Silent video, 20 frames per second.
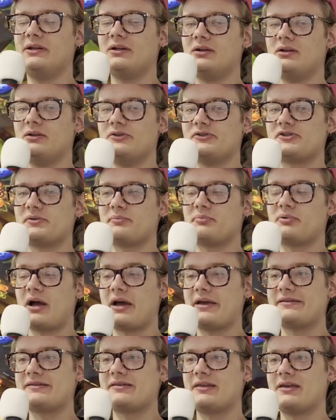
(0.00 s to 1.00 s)
a little
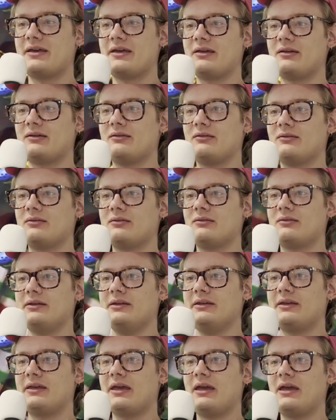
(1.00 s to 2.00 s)
surprise thing.
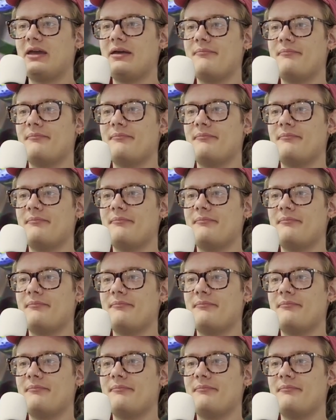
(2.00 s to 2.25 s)
He came